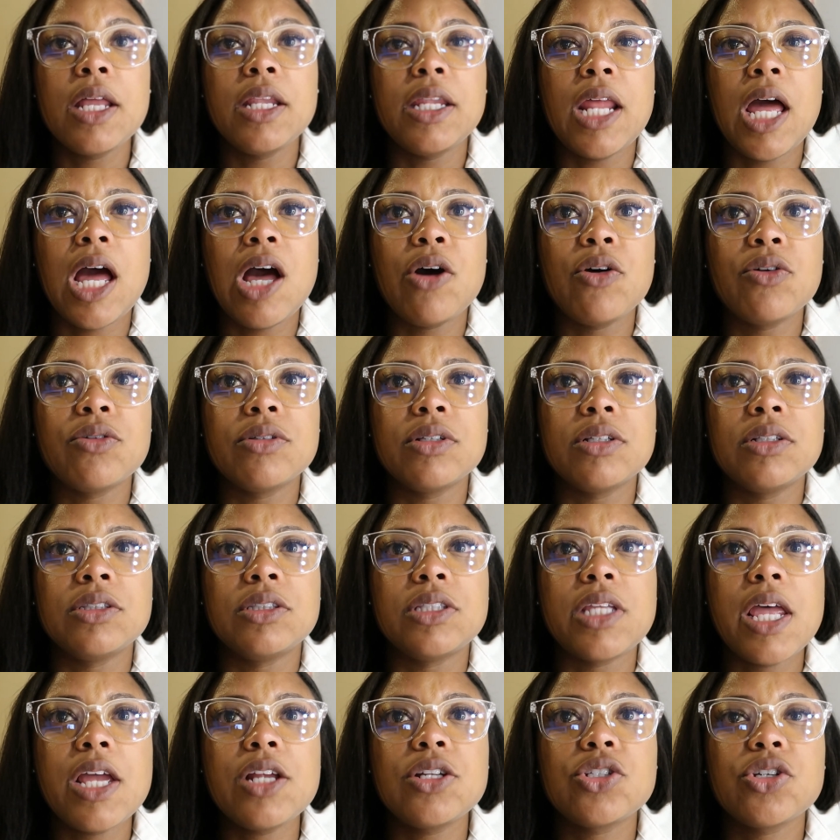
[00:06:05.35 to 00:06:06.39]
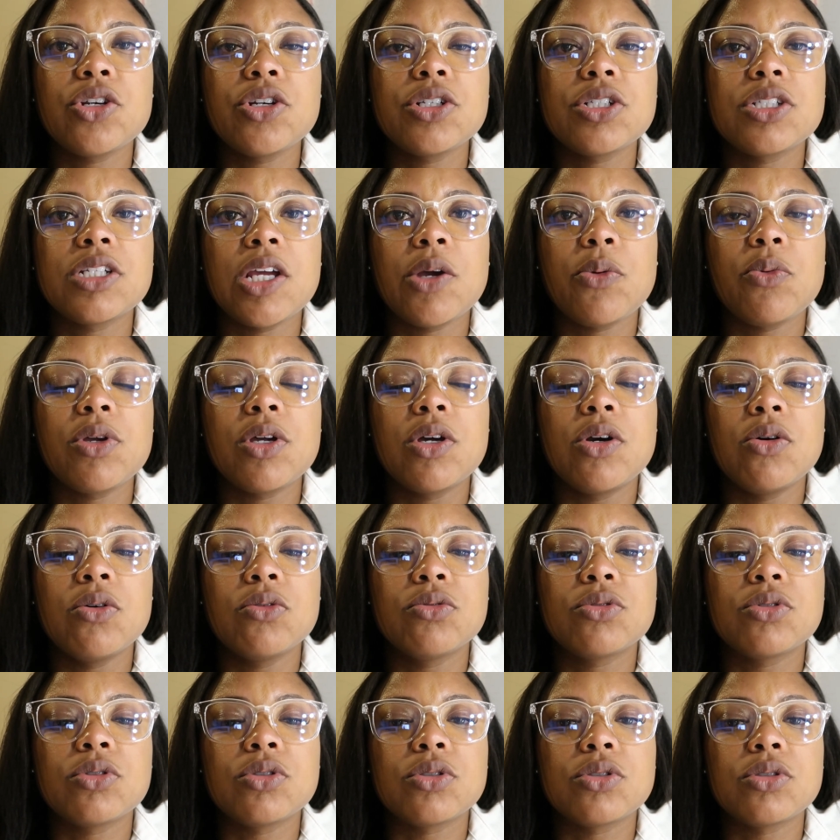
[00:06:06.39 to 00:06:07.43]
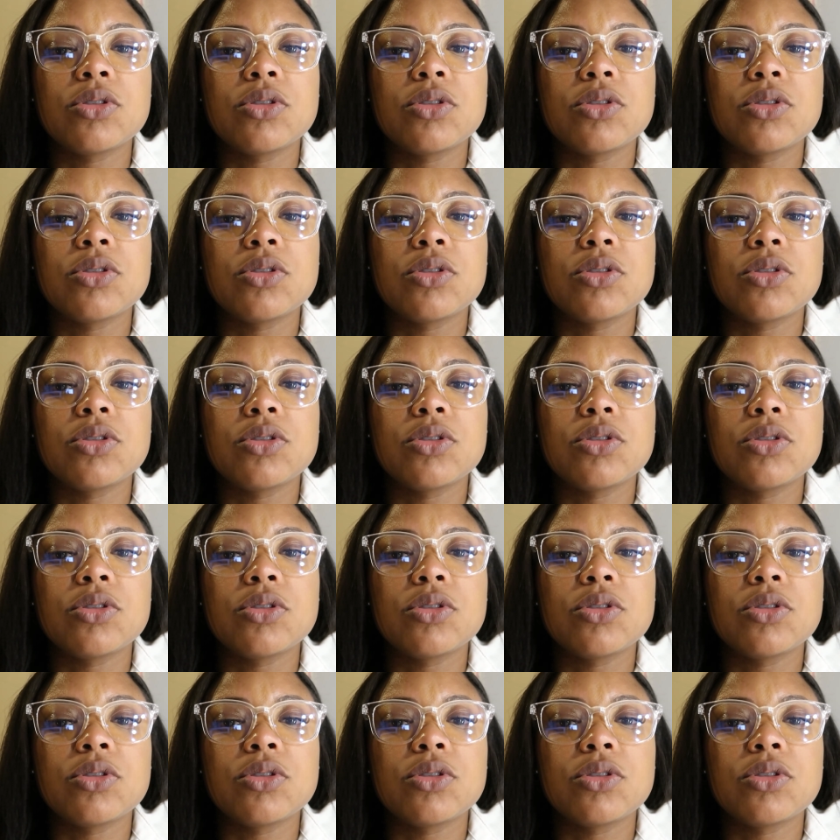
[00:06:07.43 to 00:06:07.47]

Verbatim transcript: now that church that we go